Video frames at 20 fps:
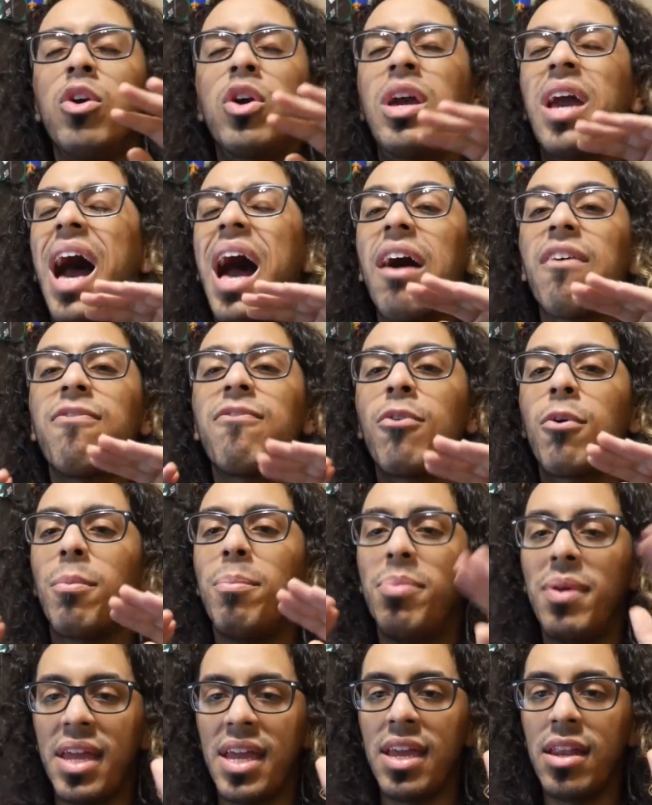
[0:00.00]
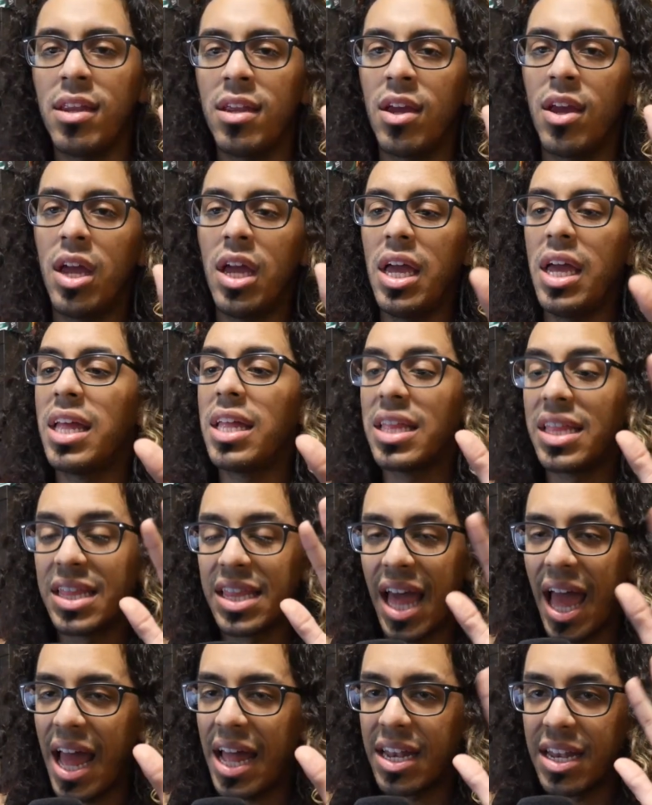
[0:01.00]
God forbid
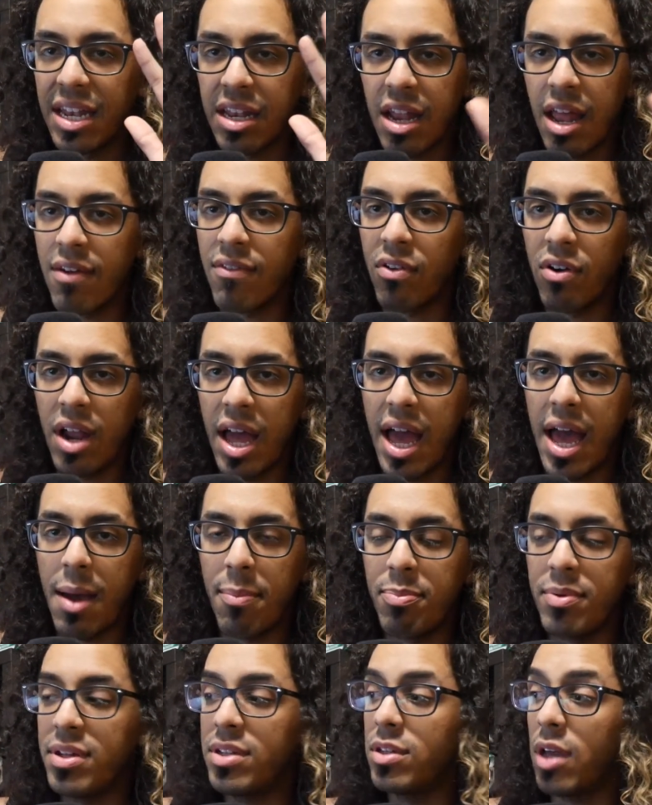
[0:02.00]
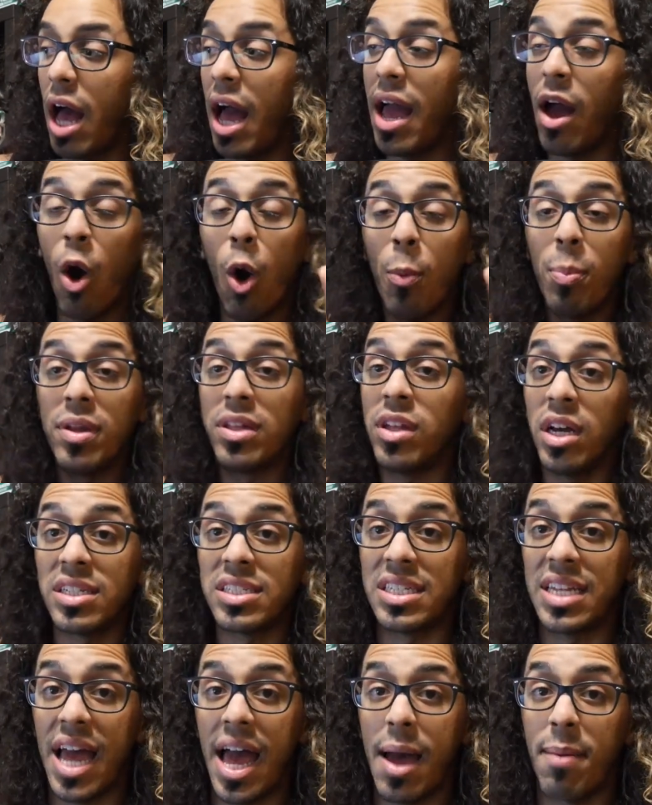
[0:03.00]
that never happened. I hope it
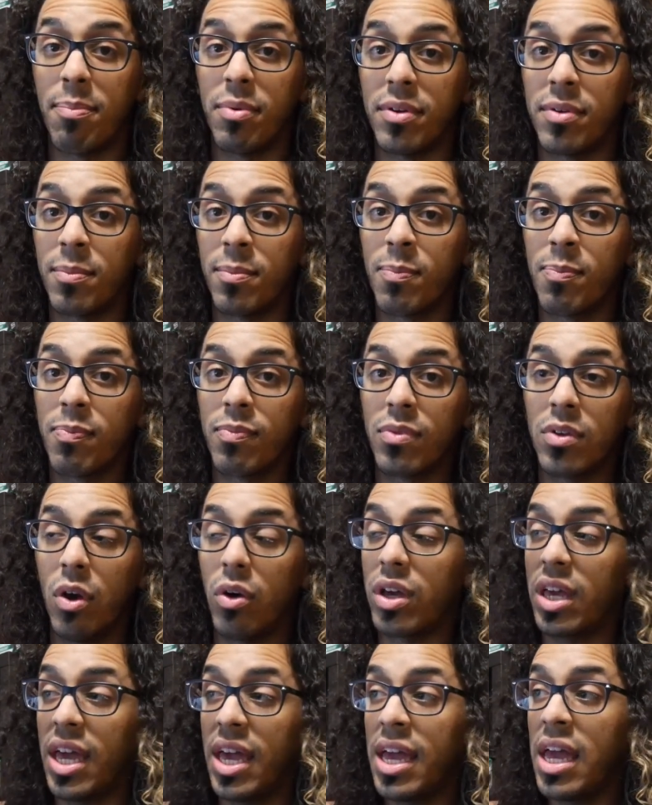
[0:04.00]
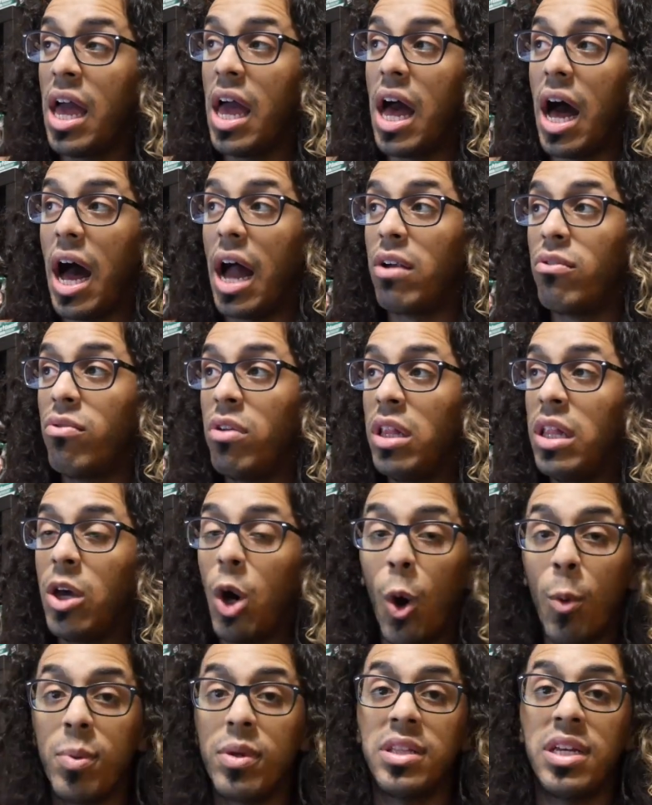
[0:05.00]
doesn't happen. Okay? I really
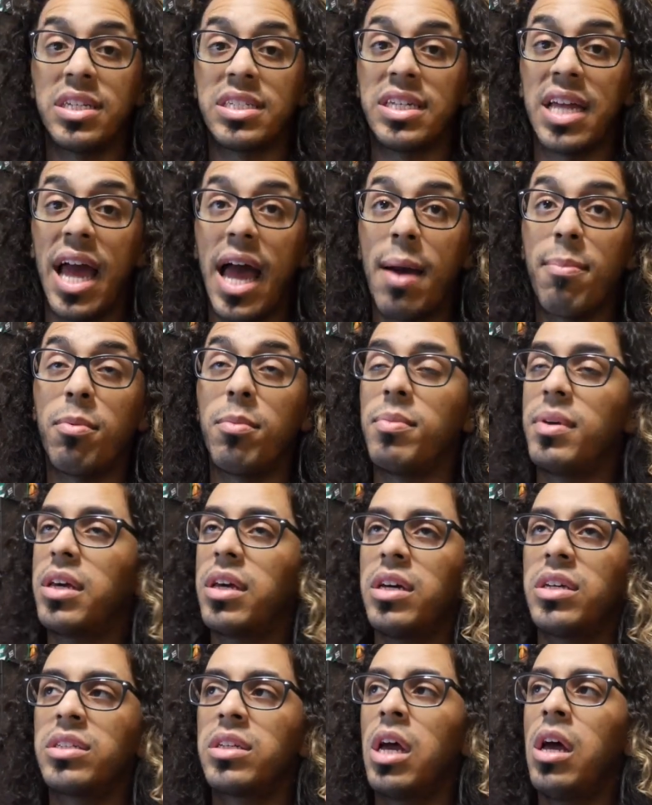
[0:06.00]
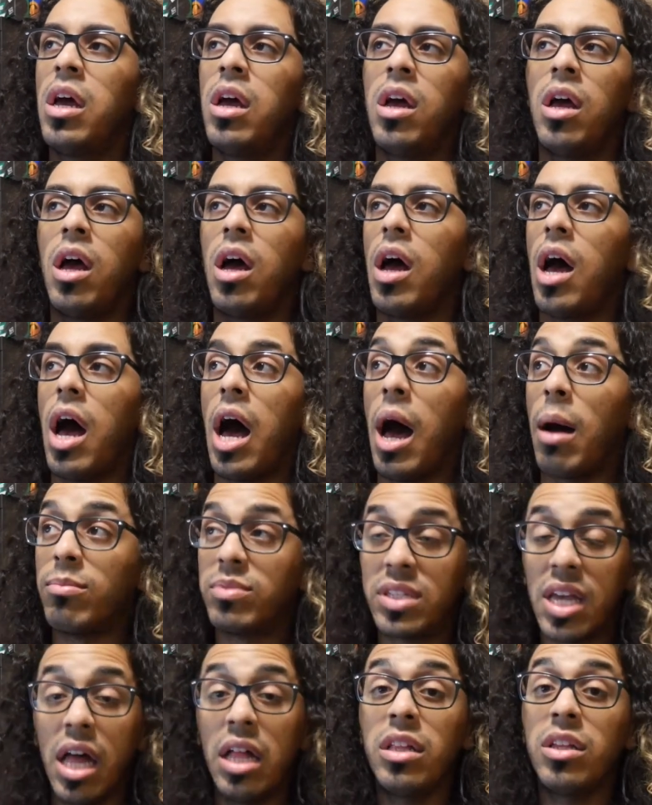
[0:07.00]
hope it doesn't happen because I'm
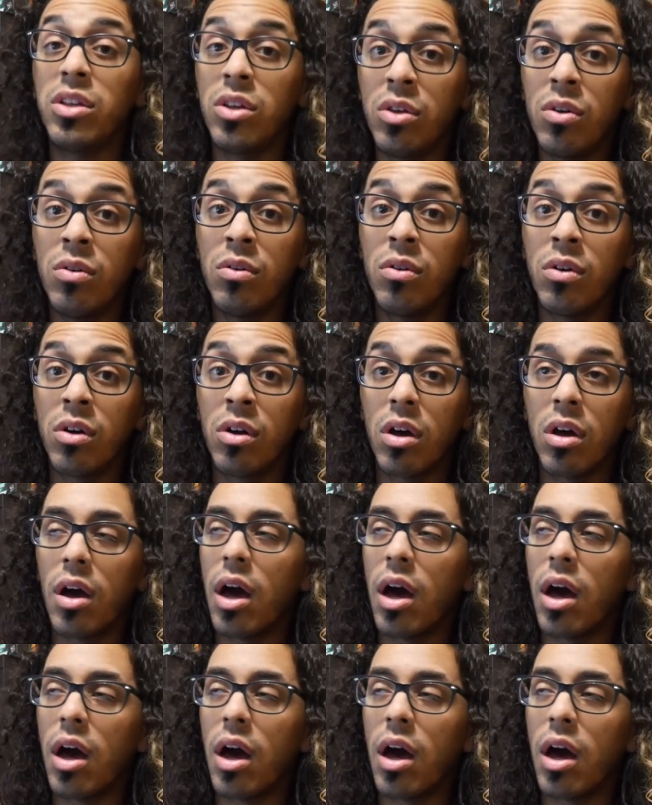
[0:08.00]
telling you,